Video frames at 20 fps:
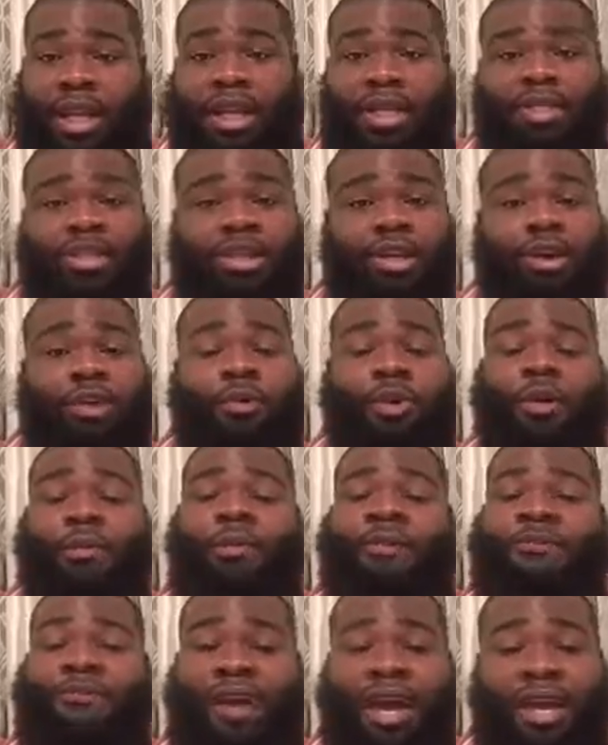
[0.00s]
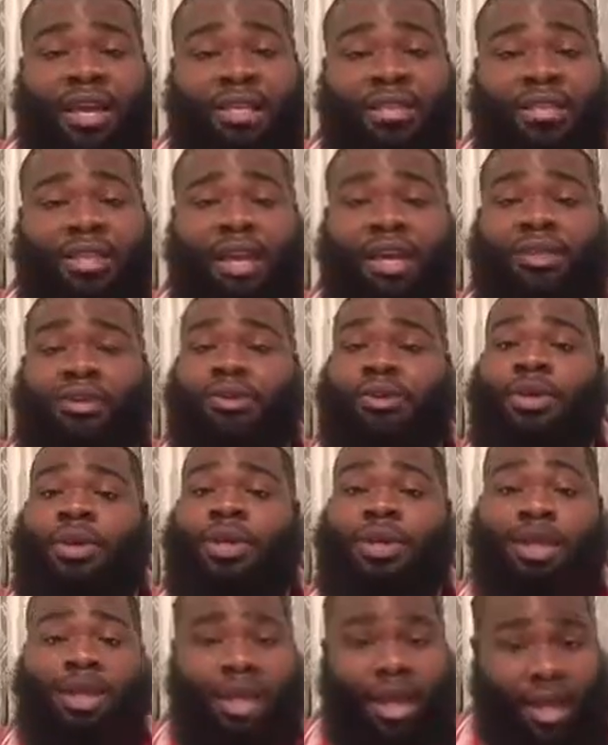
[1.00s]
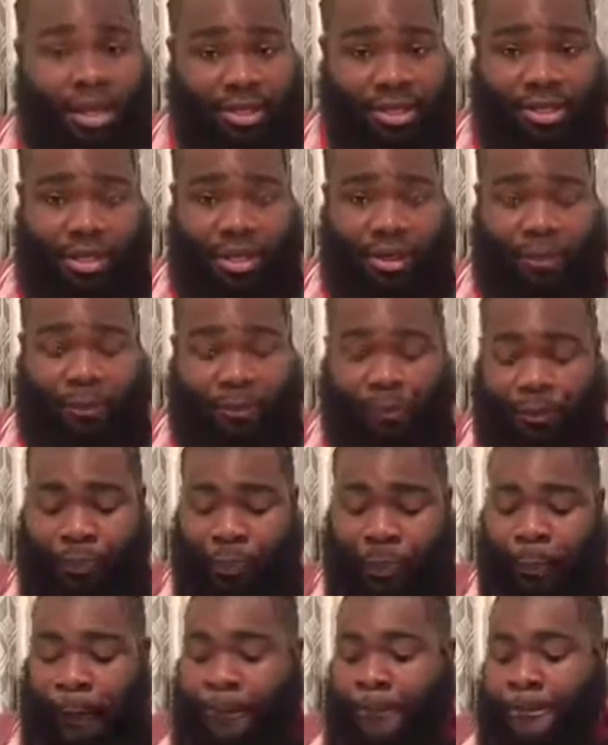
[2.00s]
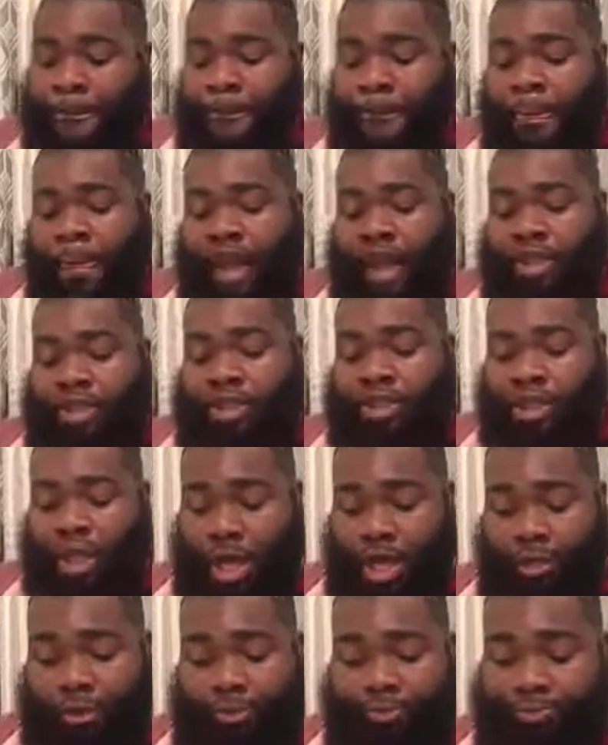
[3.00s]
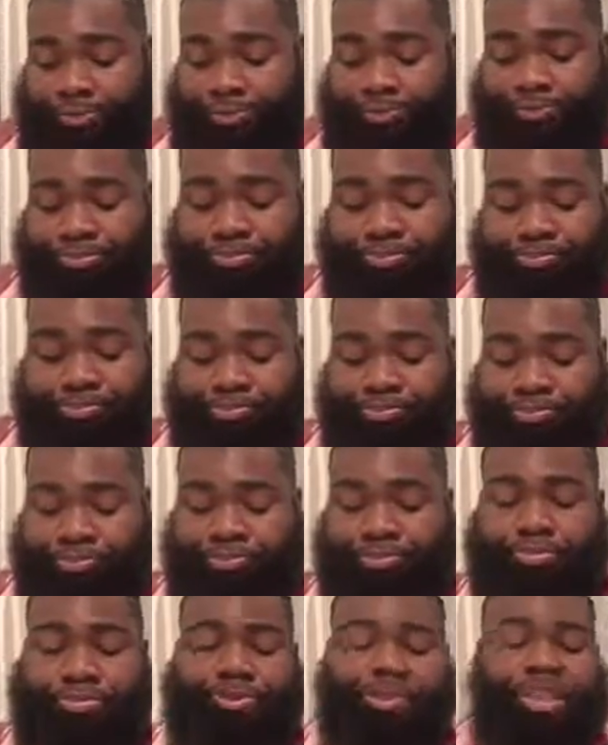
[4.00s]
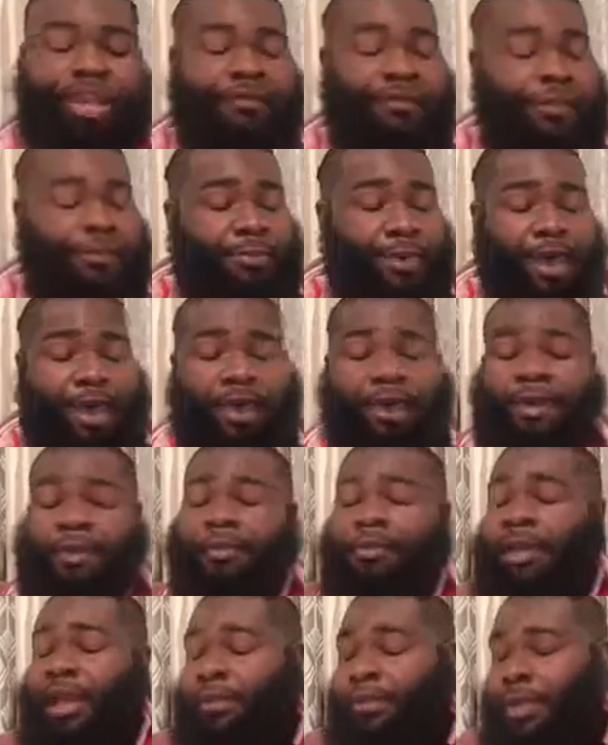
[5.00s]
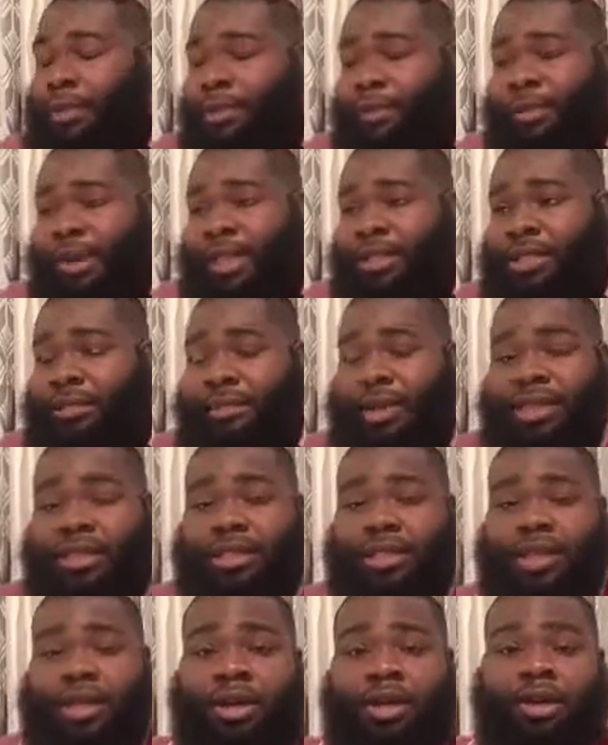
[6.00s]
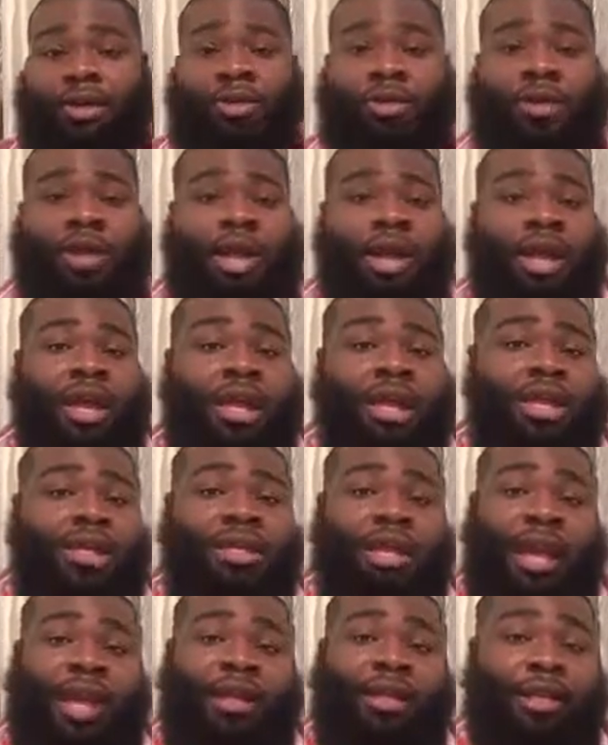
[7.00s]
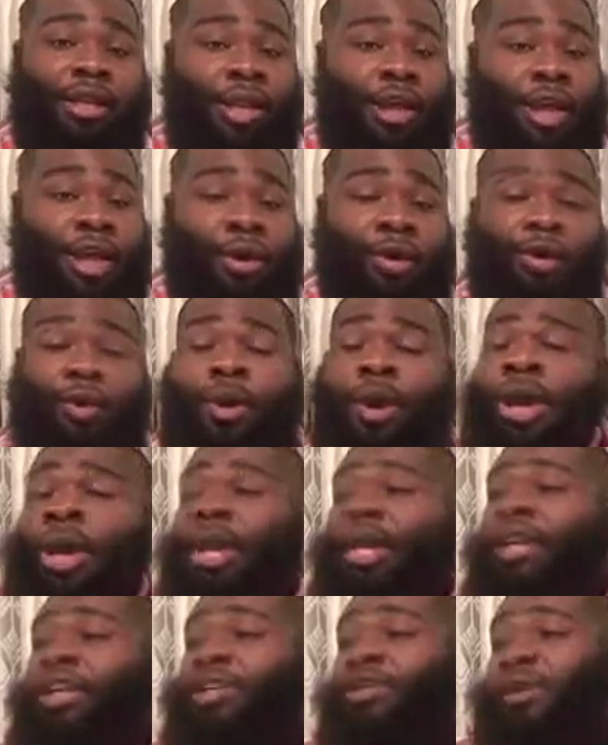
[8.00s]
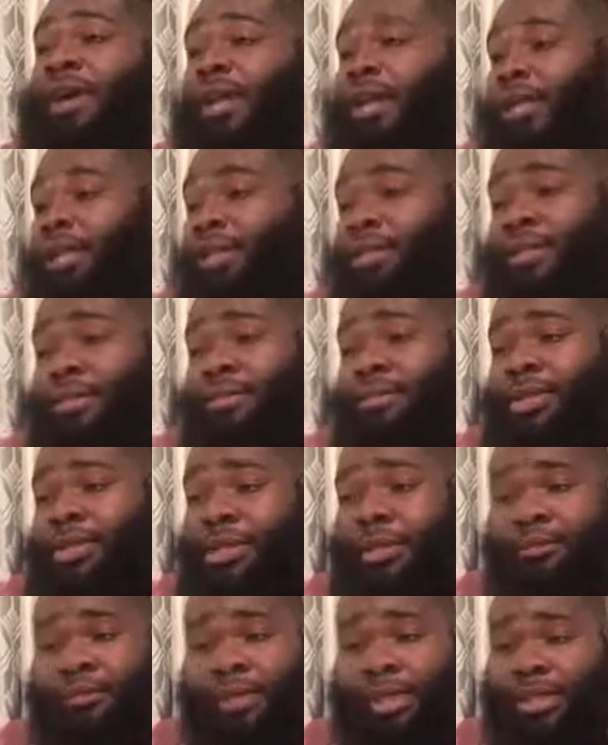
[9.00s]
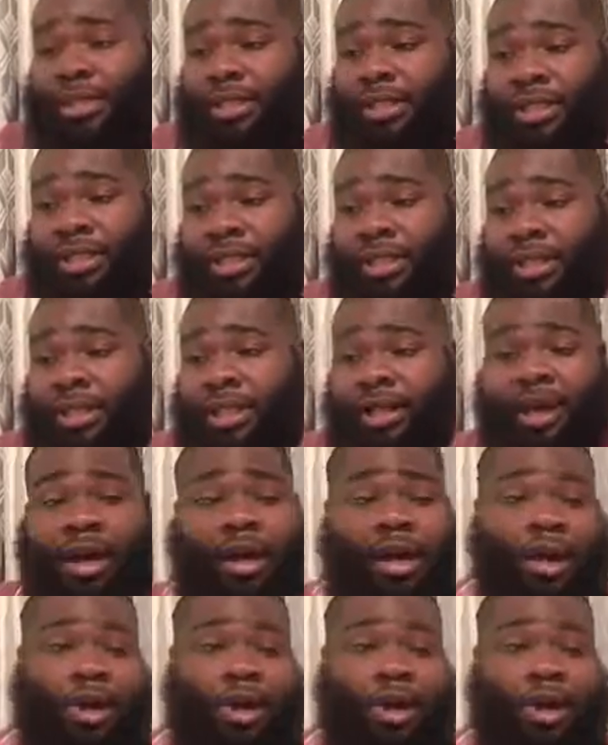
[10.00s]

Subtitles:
out of jail, want him to find his dad so he can get out of jail. So Jeffrey's begging him, let me go back to my cell. He like, no. He trying to get some dick, basically.